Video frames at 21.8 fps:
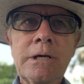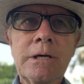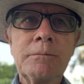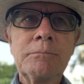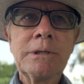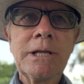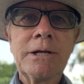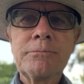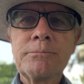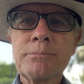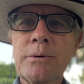
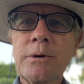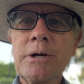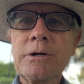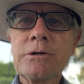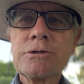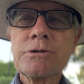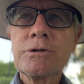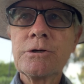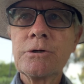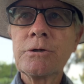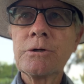blood
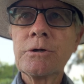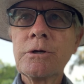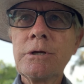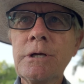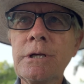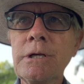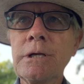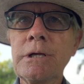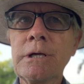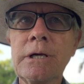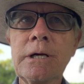pressure,
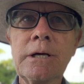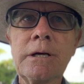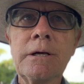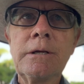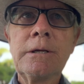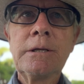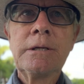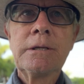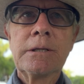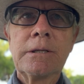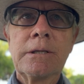
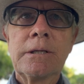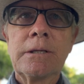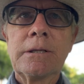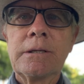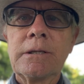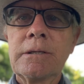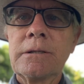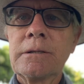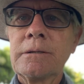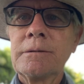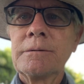
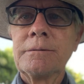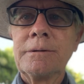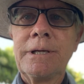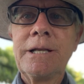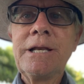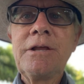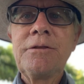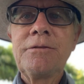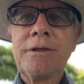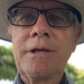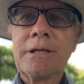
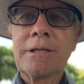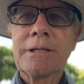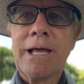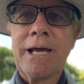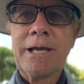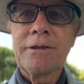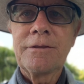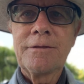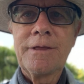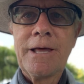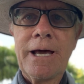anything
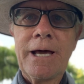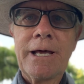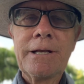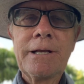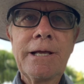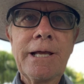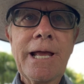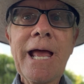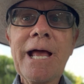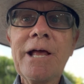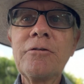like that,
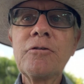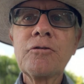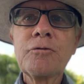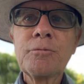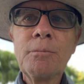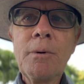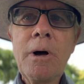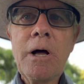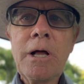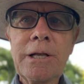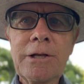as
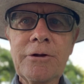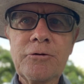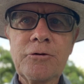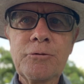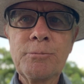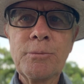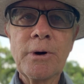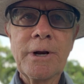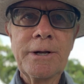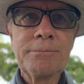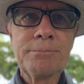small as
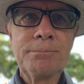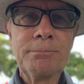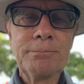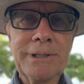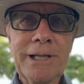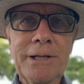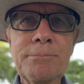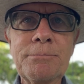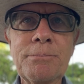blood